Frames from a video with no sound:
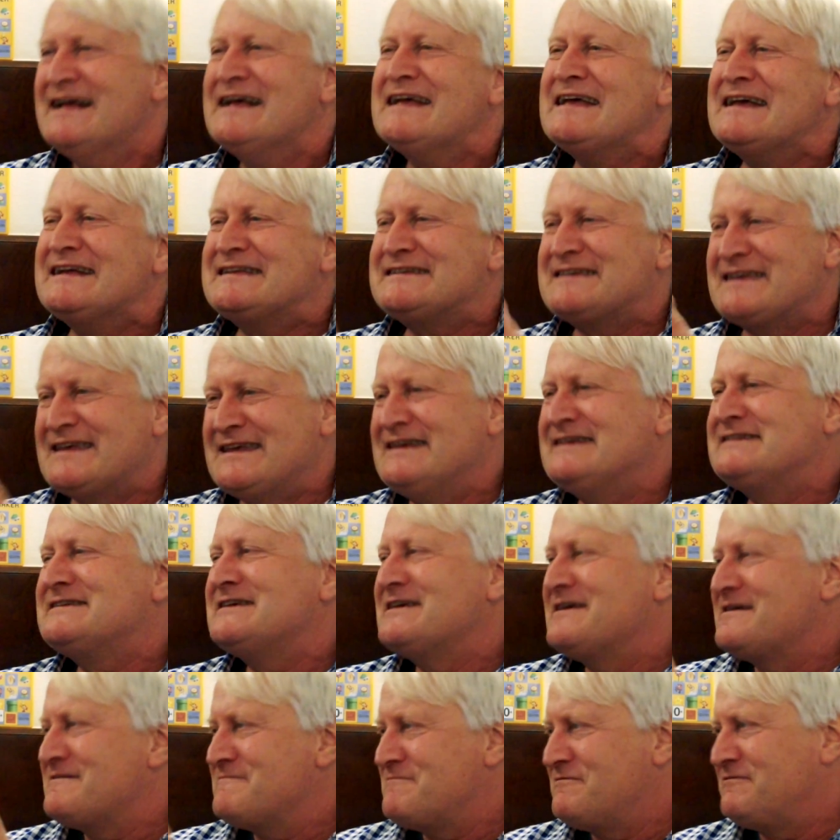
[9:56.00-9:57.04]
it's
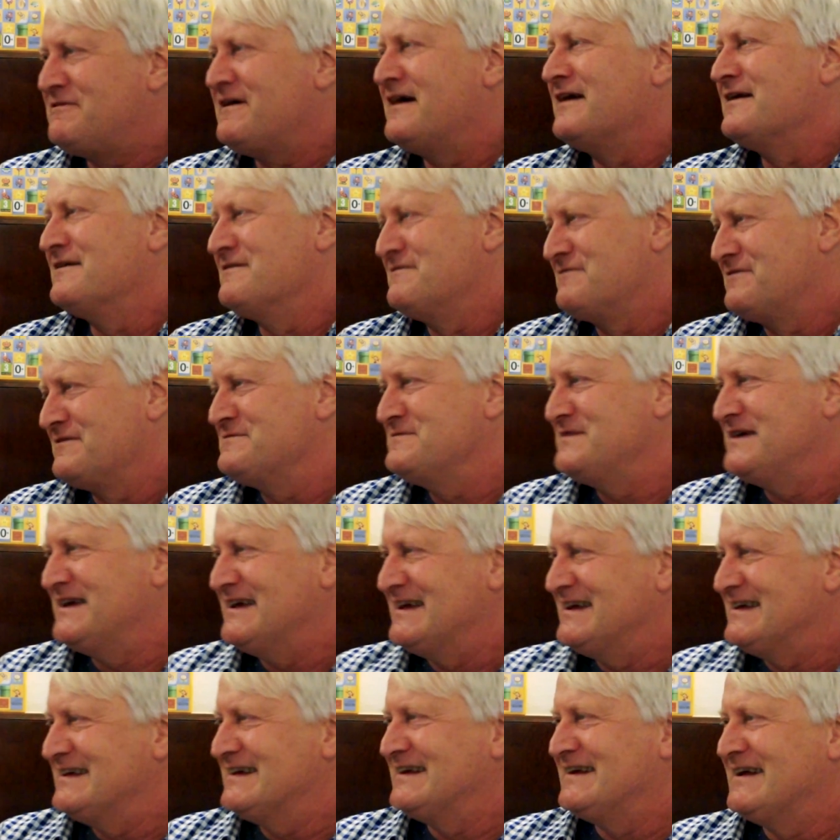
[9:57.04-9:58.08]
easy and fun for
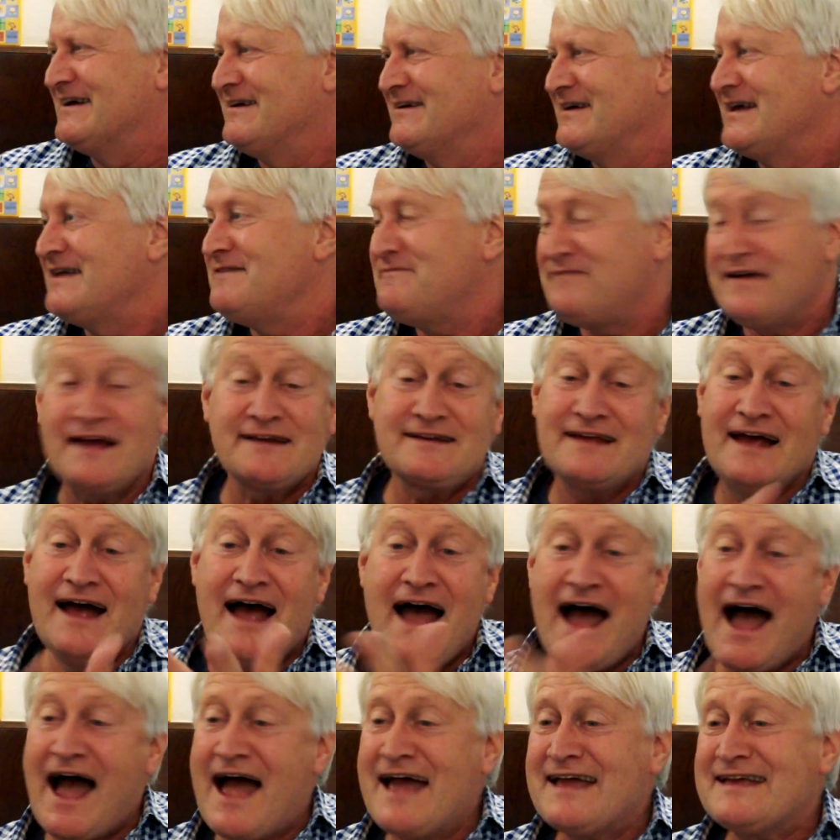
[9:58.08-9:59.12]
me. In fact,
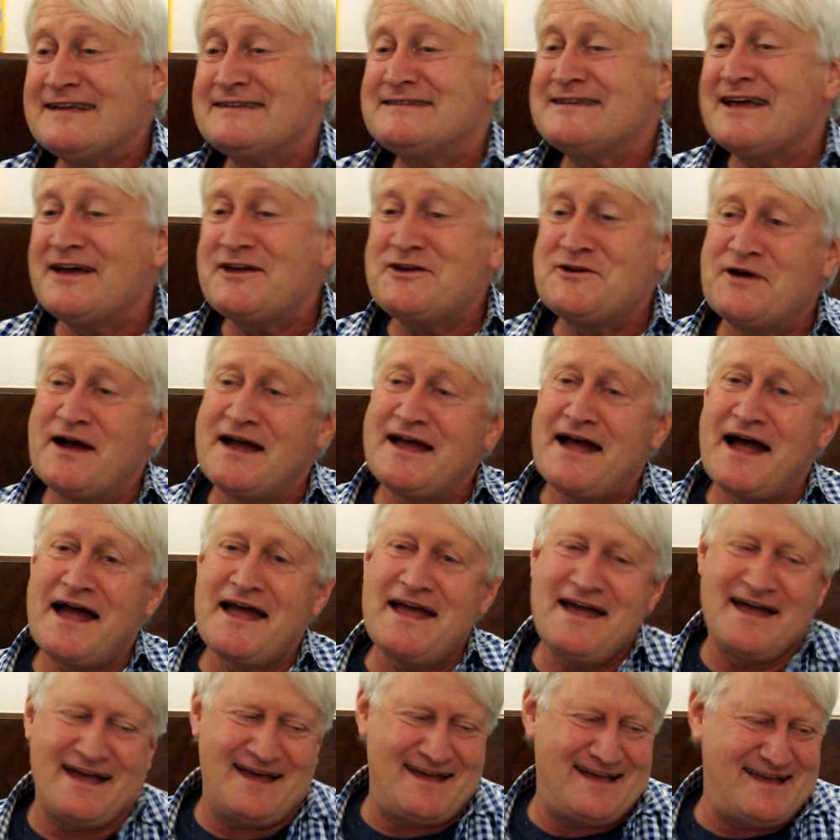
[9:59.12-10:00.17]
I can tell you,
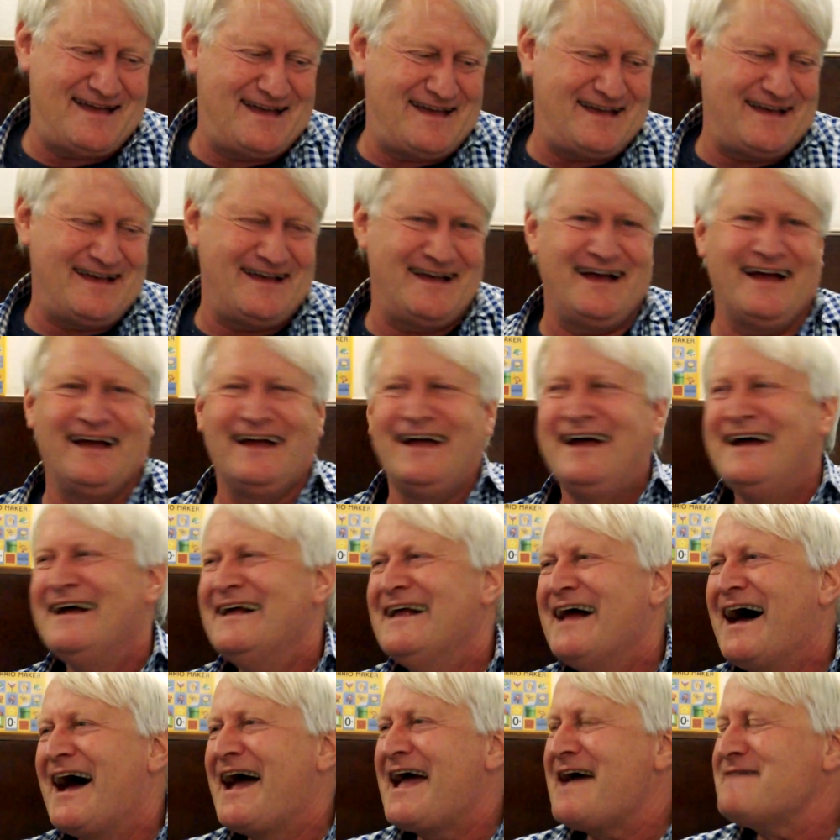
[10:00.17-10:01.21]
I
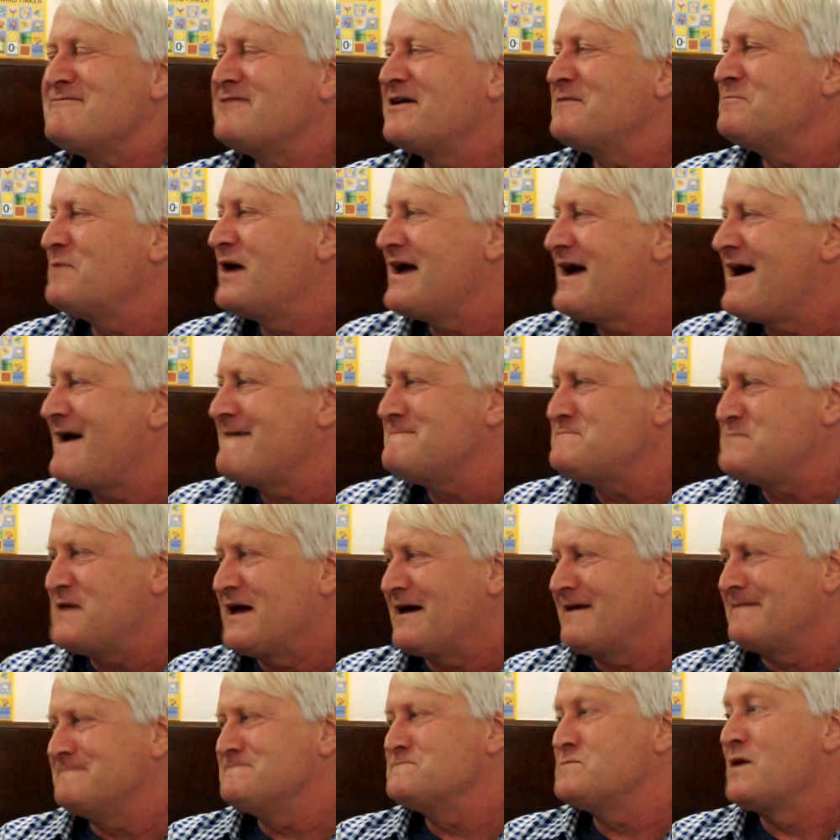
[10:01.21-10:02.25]
have on my
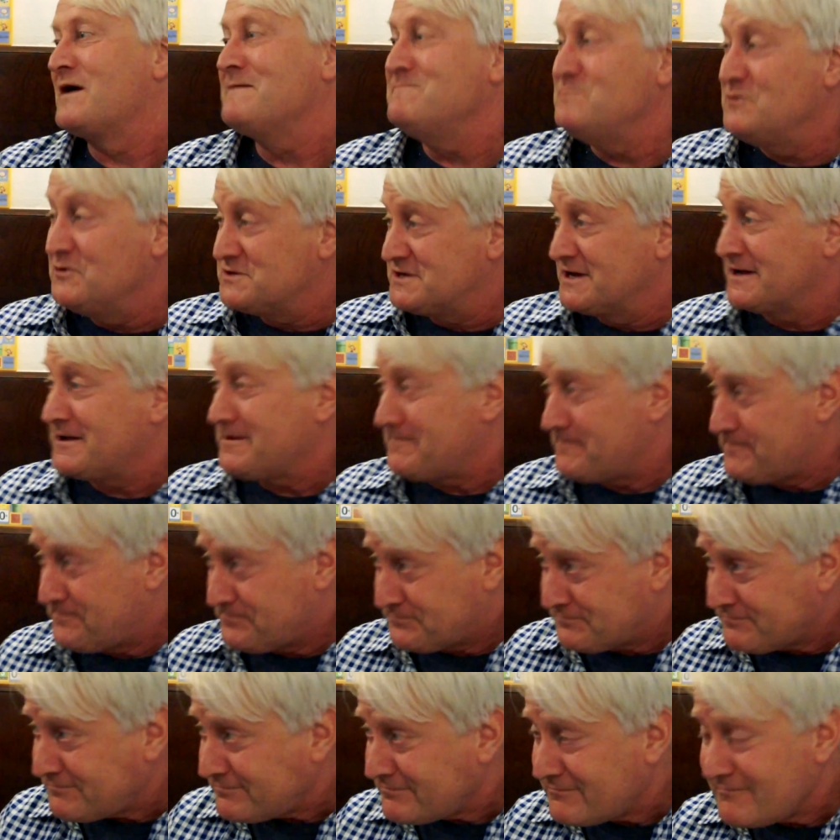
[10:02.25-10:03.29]
iPad my music,
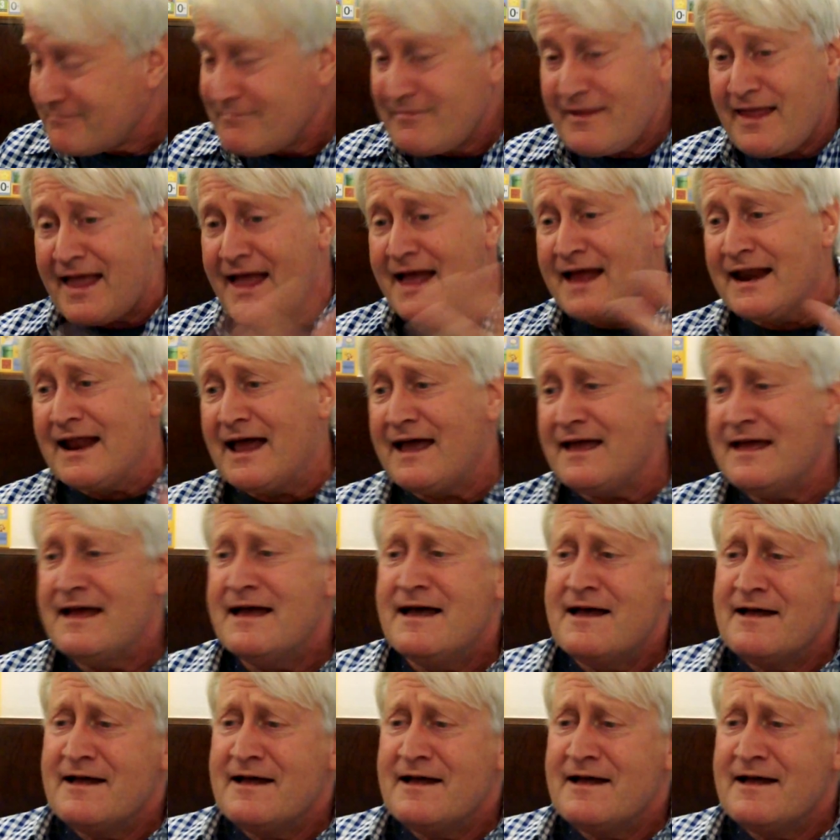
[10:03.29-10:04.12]
and I